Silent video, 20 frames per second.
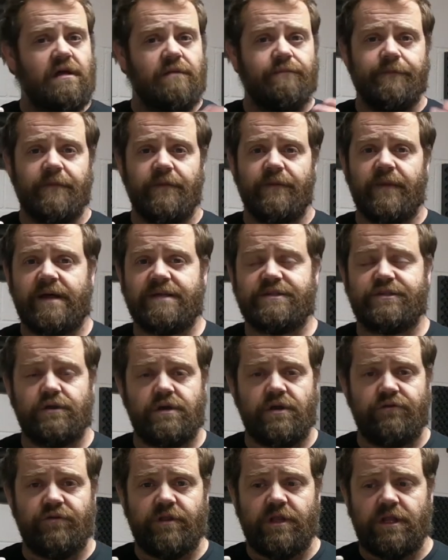Then that's all
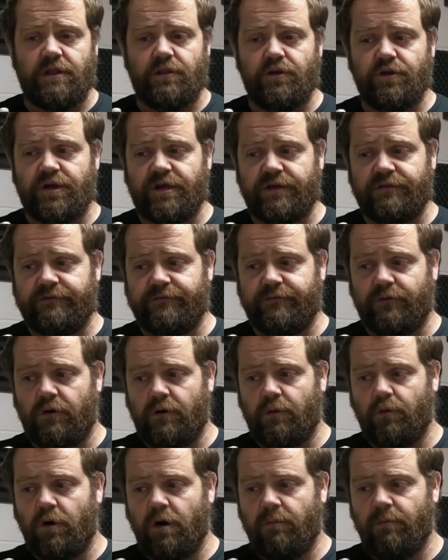you're really looking for.
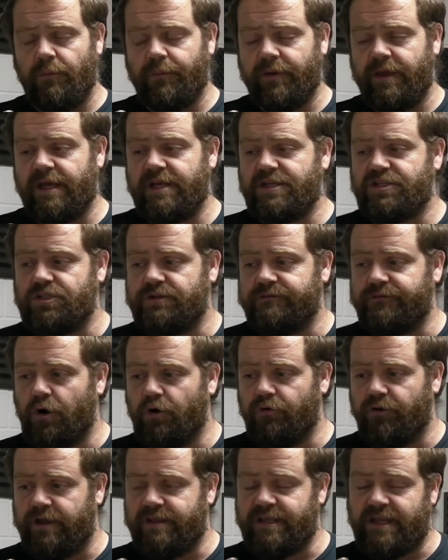Warm up A should have
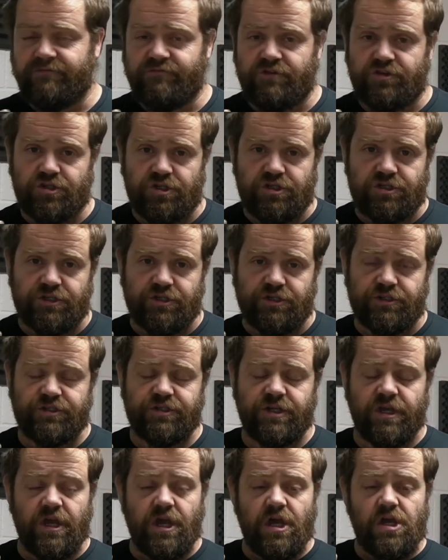already introduced us
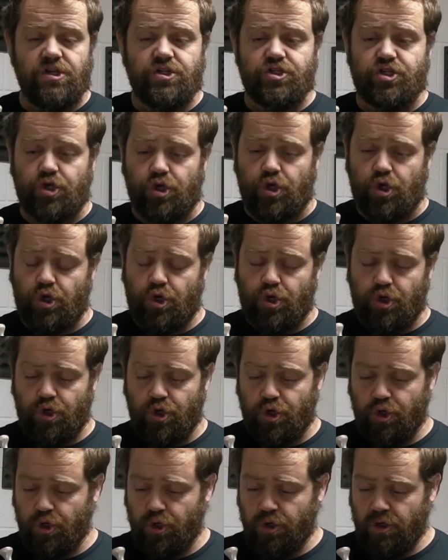
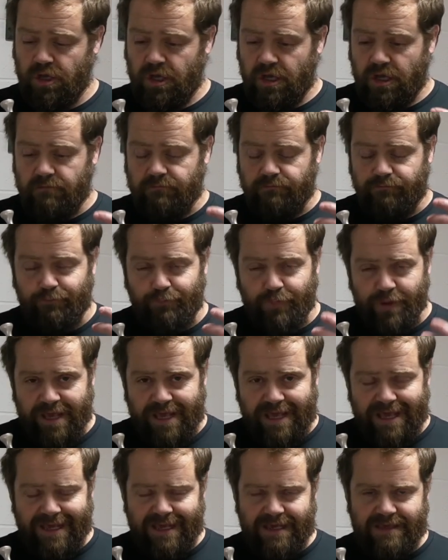to
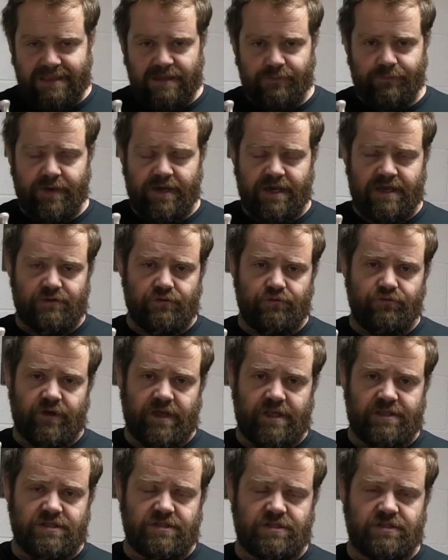being in the pedal
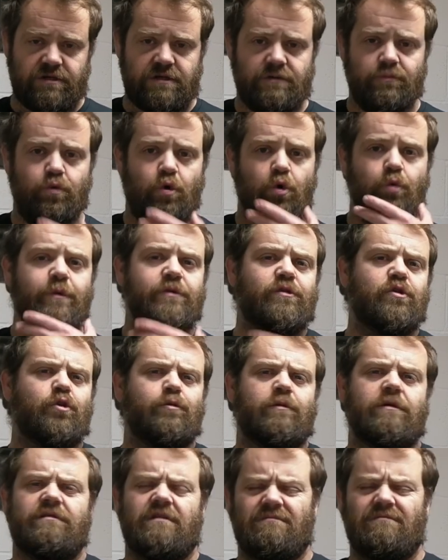register and what we do
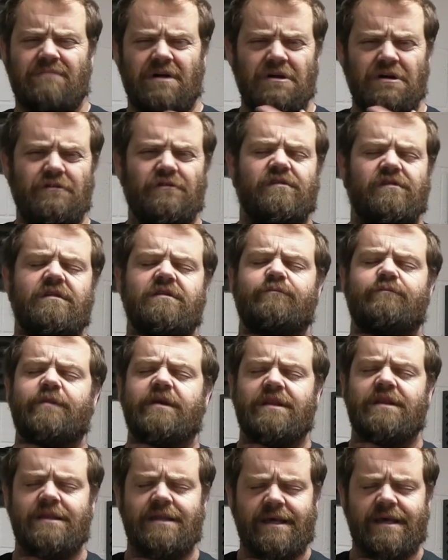with our mouth and
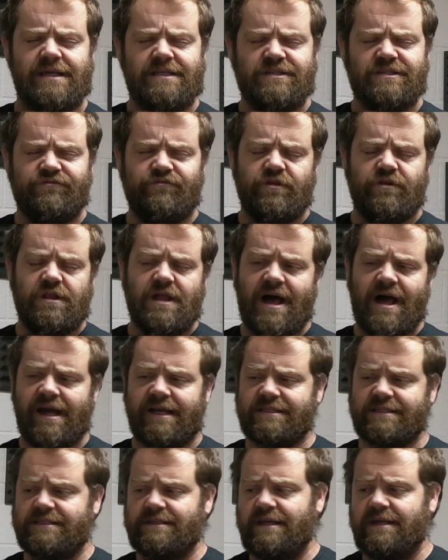being nice and
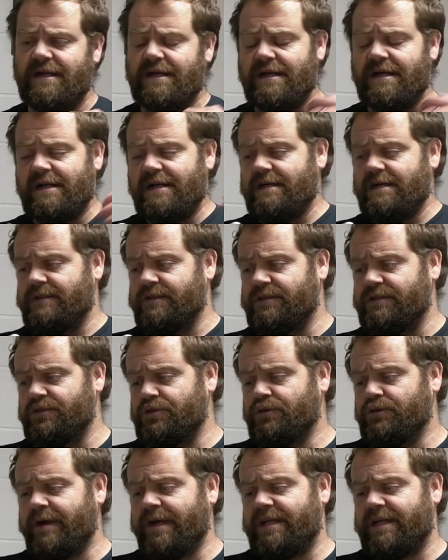relaxed. There's
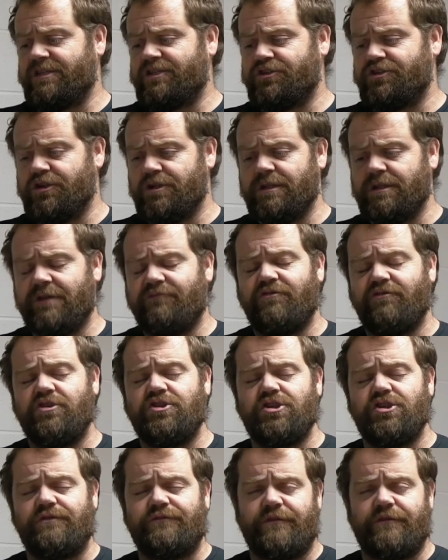no extra
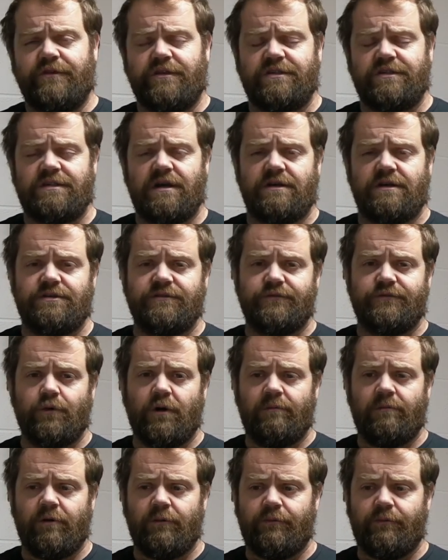literature for the start of
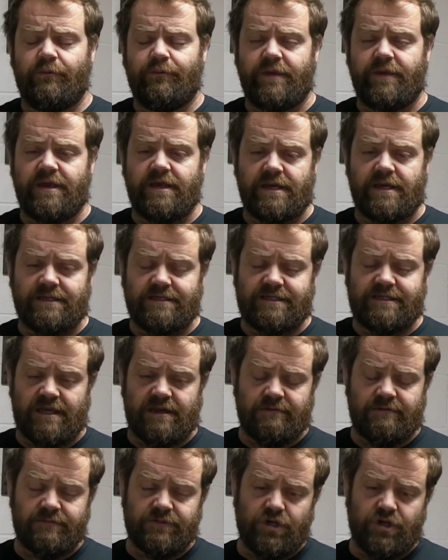warm up B in
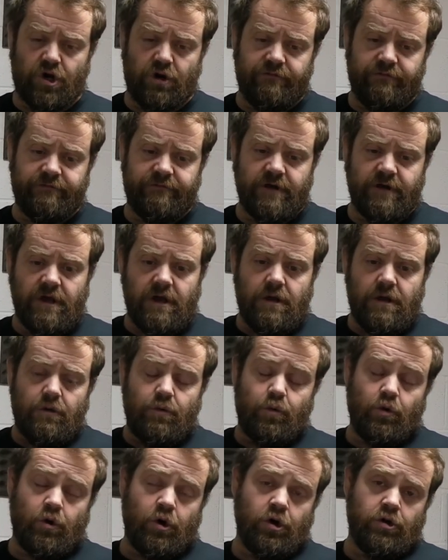terms of
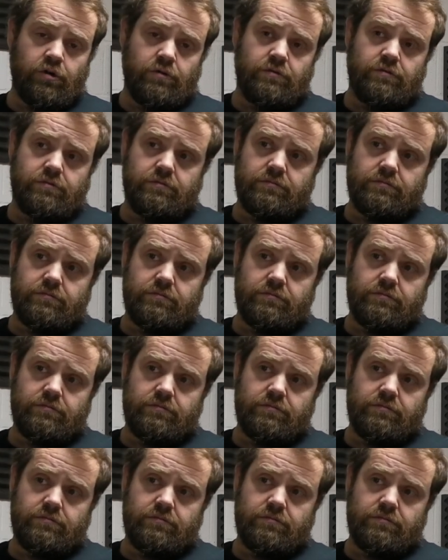what